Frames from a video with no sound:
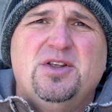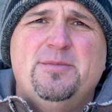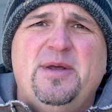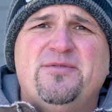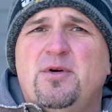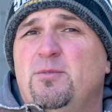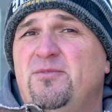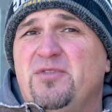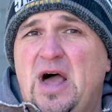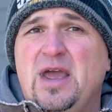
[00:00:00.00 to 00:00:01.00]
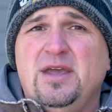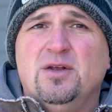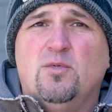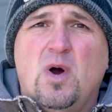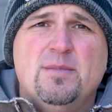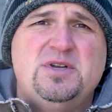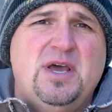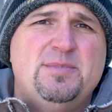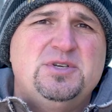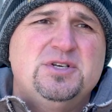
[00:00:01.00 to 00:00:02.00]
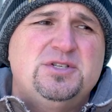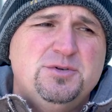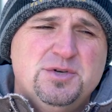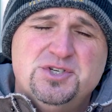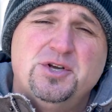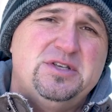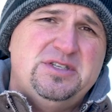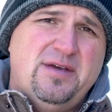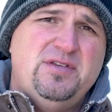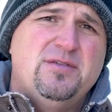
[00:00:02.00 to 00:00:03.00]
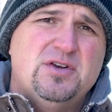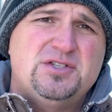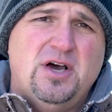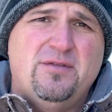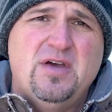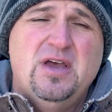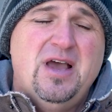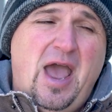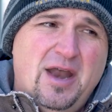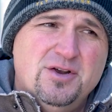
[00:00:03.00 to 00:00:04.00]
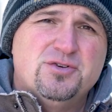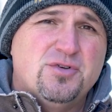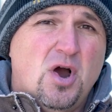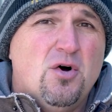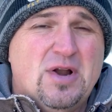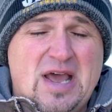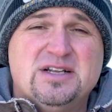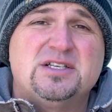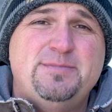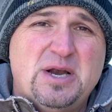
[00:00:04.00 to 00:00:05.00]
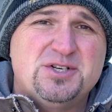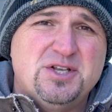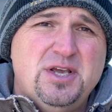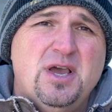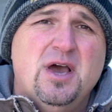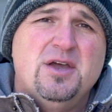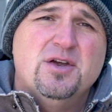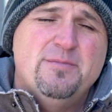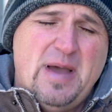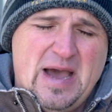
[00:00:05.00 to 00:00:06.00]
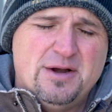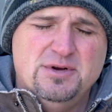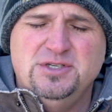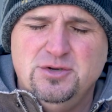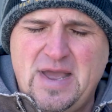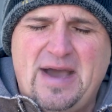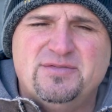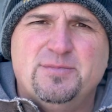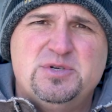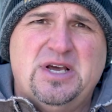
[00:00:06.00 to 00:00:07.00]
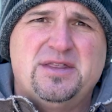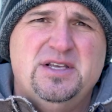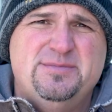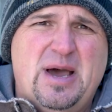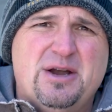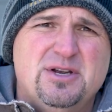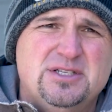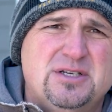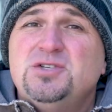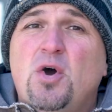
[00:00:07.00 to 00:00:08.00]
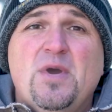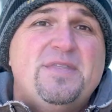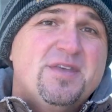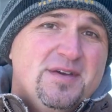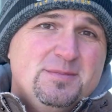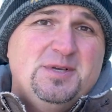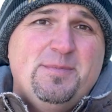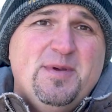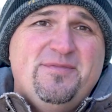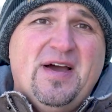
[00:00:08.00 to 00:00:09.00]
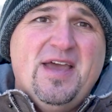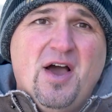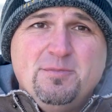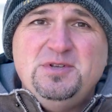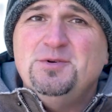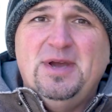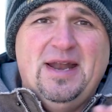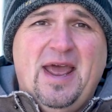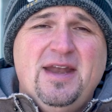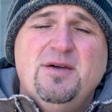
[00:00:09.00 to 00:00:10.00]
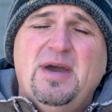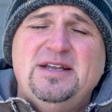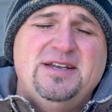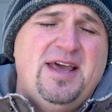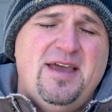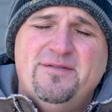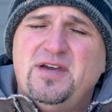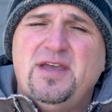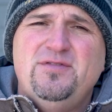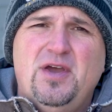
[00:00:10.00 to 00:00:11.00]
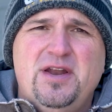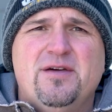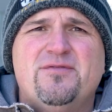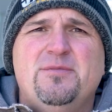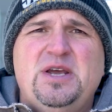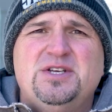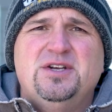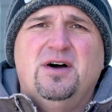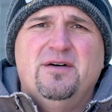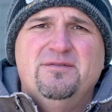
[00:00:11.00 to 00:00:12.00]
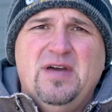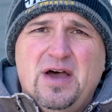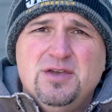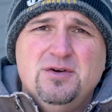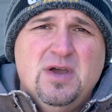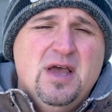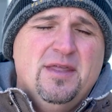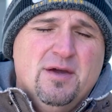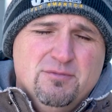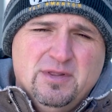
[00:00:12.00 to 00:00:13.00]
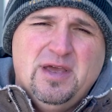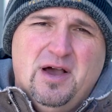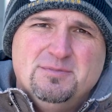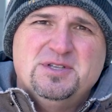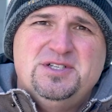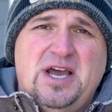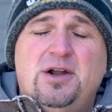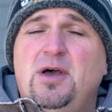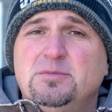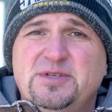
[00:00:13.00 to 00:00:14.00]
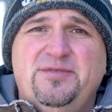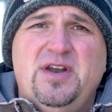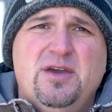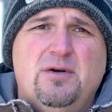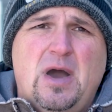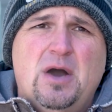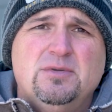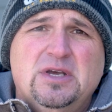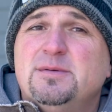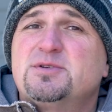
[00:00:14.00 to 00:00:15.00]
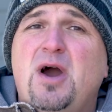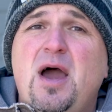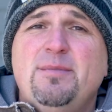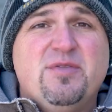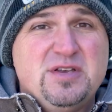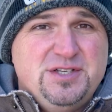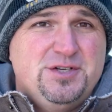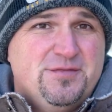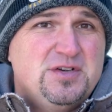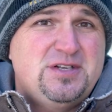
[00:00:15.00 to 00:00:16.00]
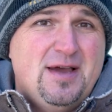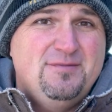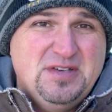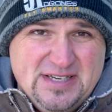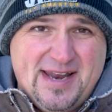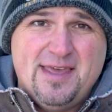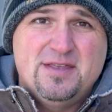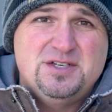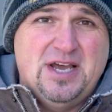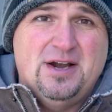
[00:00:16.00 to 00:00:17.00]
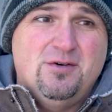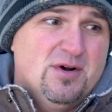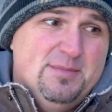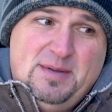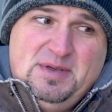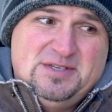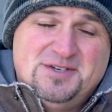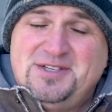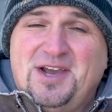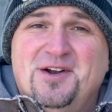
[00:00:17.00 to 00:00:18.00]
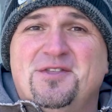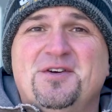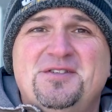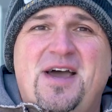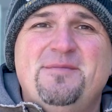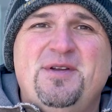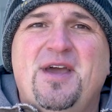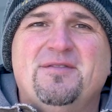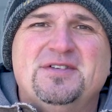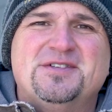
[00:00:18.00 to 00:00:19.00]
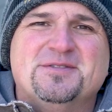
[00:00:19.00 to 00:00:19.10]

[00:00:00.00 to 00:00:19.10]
a little bit from flying in warmer temperatures to ensure the safety of yourself and your drone, and especially your batteries. You have to protect these batteries. So hit the thumbs up if I helped you in any way today, if I give you any information of value that really helps the channel, helps the video out. Subscribe if this is your first time visiting the channel, or maybe it's your second or third time and you haven't